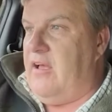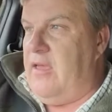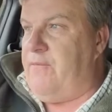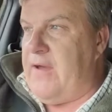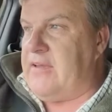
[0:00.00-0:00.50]

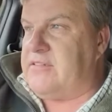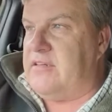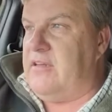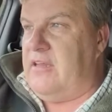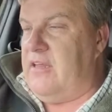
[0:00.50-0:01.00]
In fact,
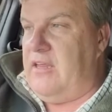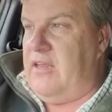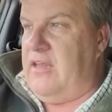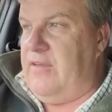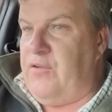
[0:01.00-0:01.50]

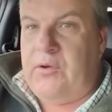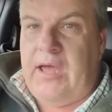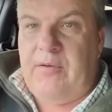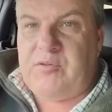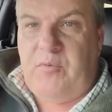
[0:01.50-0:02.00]
if you
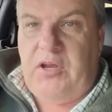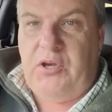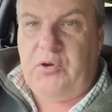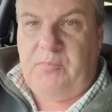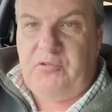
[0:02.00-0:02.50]
came to me and
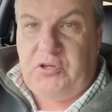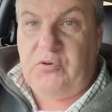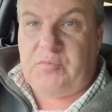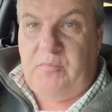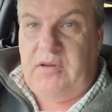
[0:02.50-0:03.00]
you could
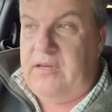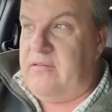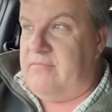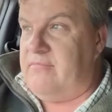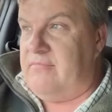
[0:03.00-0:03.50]
produce me,
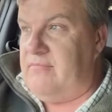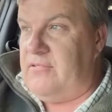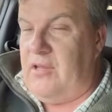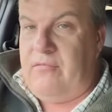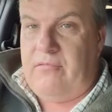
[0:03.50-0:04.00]

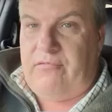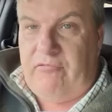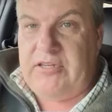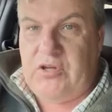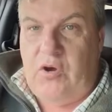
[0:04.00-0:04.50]

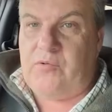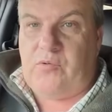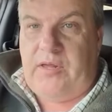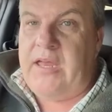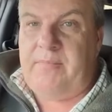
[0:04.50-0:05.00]
3 times
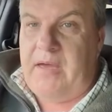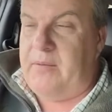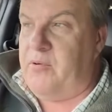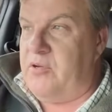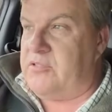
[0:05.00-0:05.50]
what the £8 a
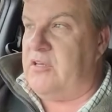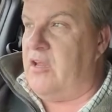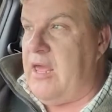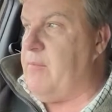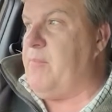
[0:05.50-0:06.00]
person,
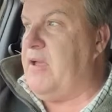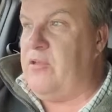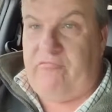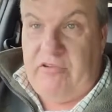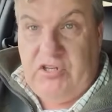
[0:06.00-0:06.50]
I'd happily pay
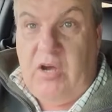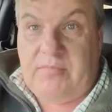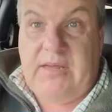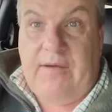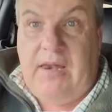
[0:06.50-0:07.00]
you 3 times
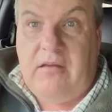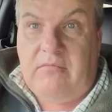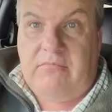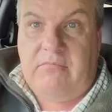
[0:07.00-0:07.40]
their value.